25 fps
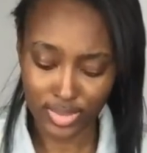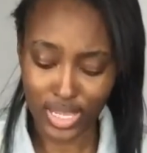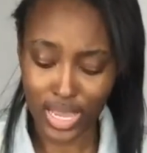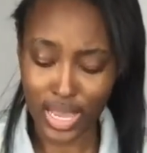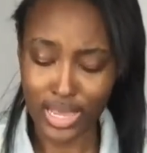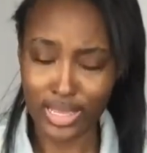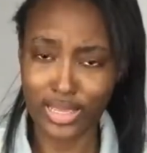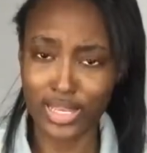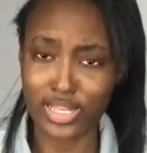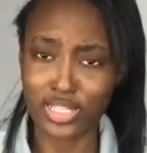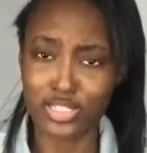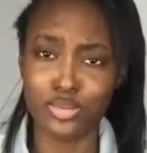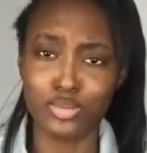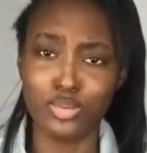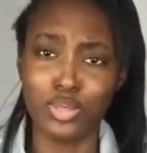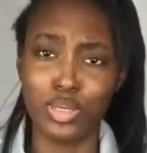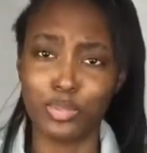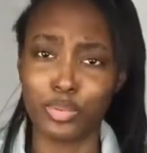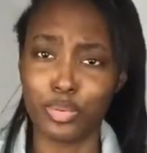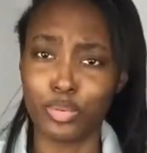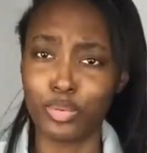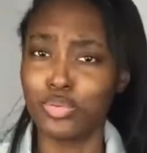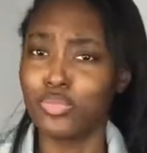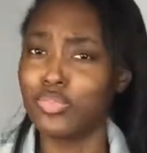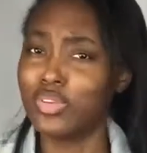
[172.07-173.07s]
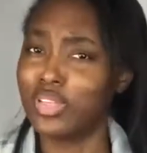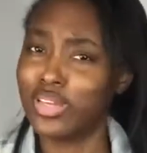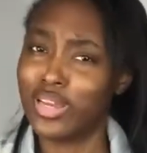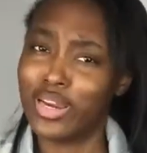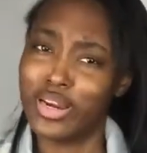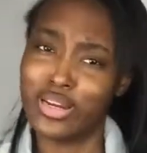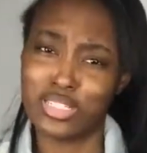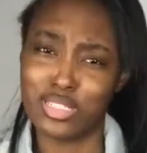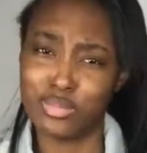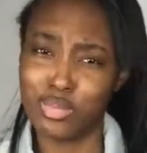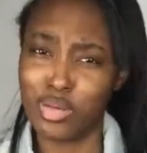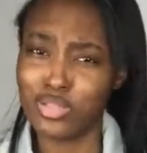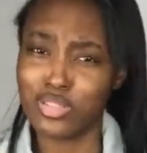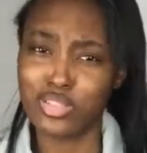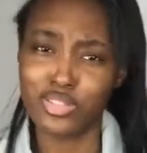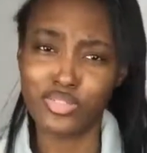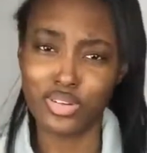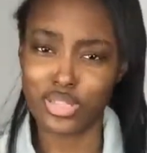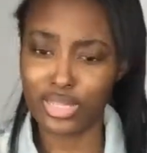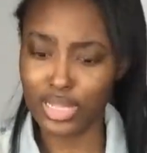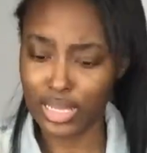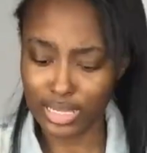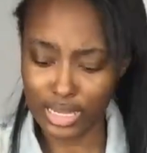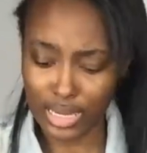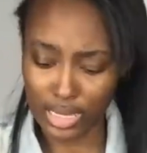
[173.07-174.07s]
I guess what Peruvian hair is supposed to
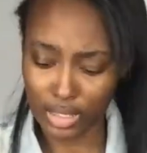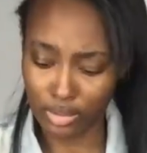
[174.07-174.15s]
feel like.